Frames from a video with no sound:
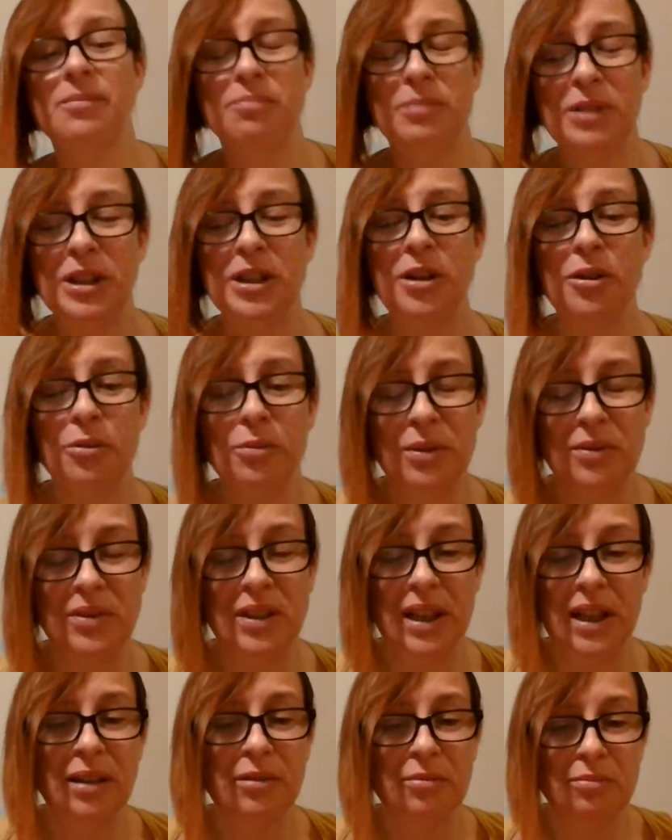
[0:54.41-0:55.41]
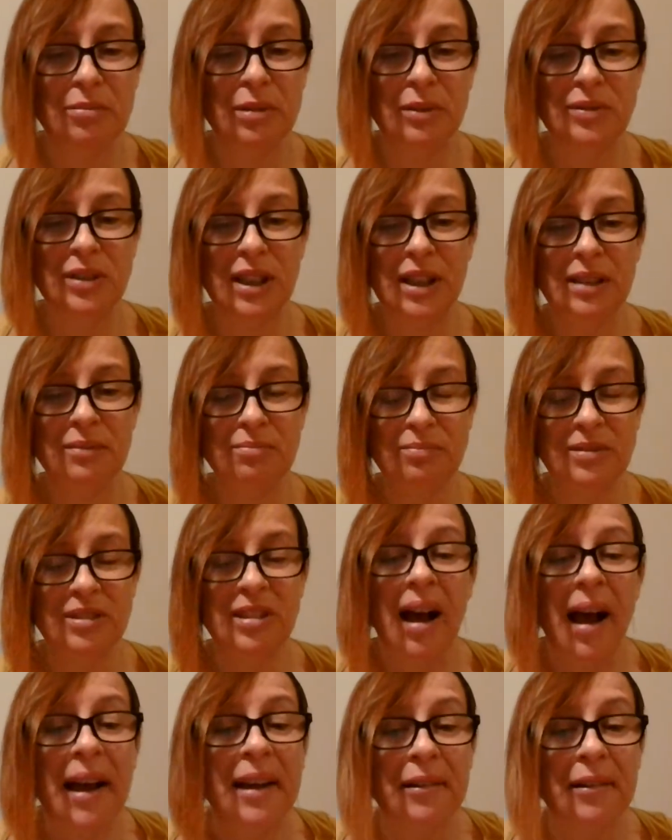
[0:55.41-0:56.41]
with the
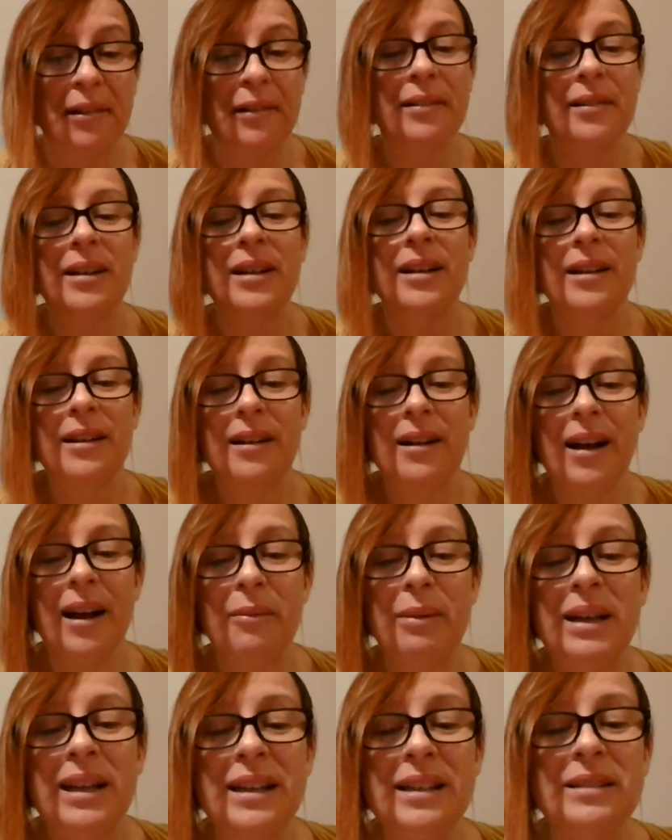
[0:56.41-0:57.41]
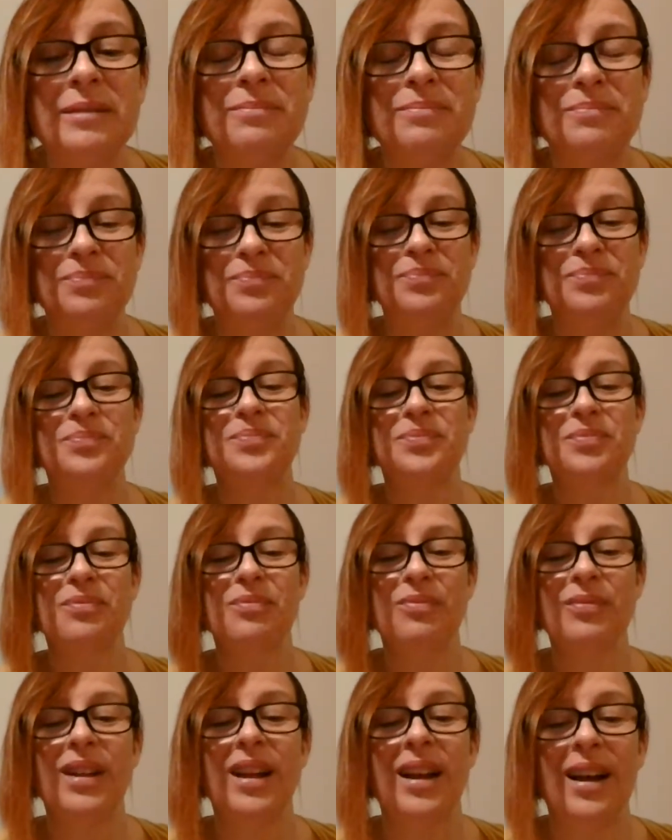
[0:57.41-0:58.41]
title, I mean,
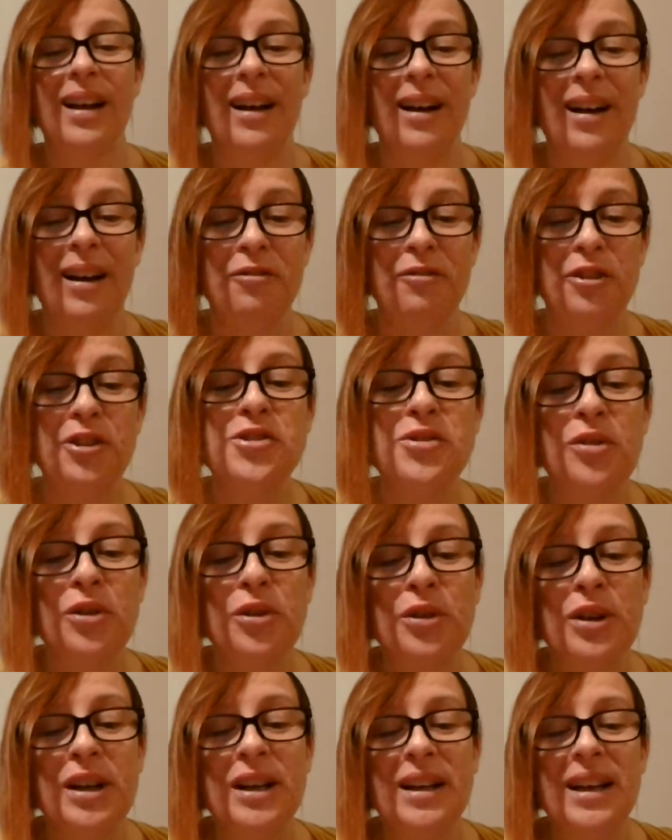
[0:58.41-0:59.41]
first of all,